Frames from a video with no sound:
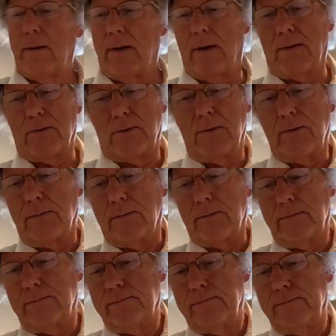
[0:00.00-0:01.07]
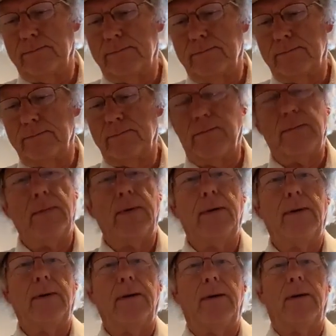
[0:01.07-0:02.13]
How true.
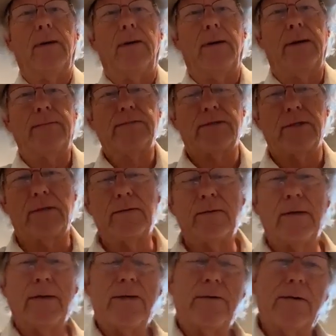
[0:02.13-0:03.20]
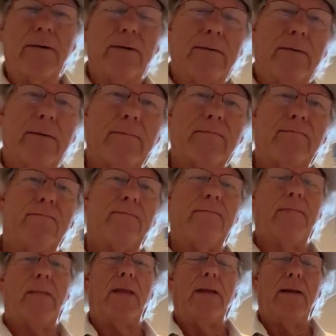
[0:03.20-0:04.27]
How absolutely true.
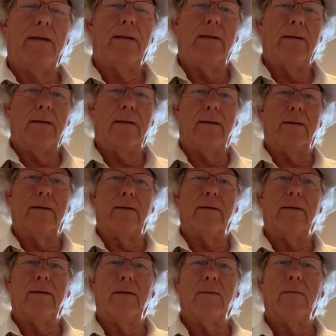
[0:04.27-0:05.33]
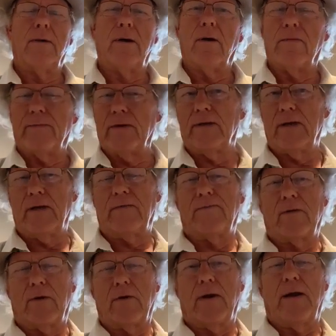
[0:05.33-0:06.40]
And we often take for
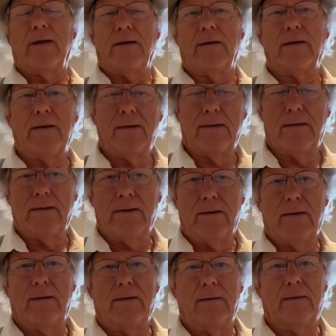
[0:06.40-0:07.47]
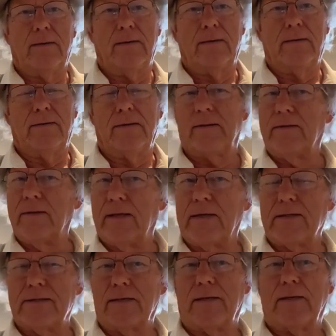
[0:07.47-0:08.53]
granted the
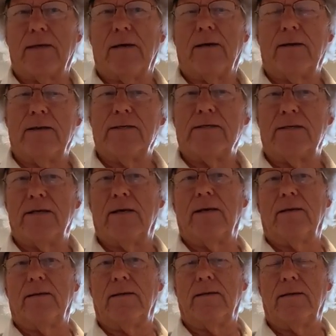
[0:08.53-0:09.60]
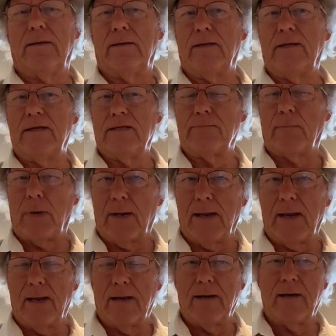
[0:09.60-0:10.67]
things that God has done and that he's
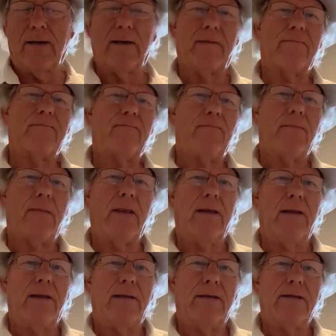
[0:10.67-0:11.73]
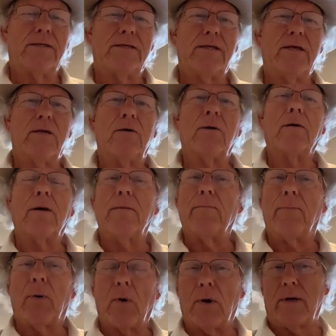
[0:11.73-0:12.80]
planned. See, you're
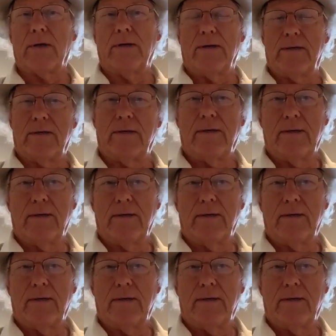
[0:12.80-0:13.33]
important.